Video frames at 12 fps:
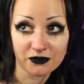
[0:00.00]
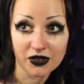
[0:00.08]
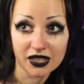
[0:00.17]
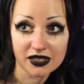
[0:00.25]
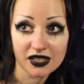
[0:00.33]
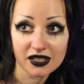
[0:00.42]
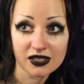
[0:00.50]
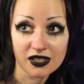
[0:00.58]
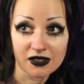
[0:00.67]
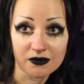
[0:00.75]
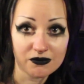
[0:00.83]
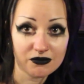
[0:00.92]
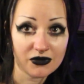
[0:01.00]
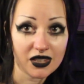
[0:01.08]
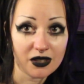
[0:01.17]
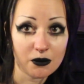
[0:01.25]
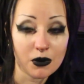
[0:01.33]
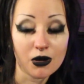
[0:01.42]
It's a
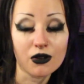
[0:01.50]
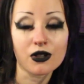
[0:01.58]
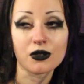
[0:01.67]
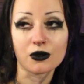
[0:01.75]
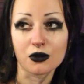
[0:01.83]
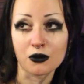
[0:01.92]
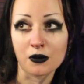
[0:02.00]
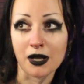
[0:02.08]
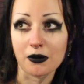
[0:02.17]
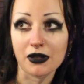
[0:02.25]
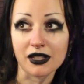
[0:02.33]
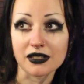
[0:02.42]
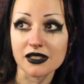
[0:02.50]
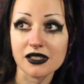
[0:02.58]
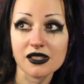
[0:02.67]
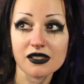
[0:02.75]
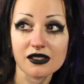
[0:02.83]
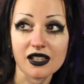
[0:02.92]
miracle all my
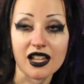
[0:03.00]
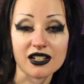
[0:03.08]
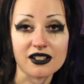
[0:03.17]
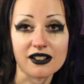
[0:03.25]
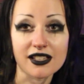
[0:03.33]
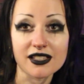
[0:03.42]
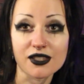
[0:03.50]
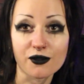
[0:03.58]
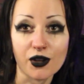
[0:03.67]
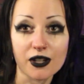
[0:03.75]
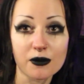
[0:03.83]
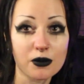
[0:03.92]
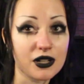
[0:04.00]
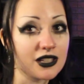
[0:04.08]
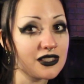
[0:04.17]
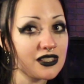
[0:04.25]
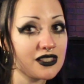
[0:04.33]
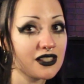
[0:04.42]
plants actually survived, but
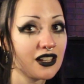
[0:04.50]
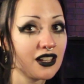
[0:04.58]
it's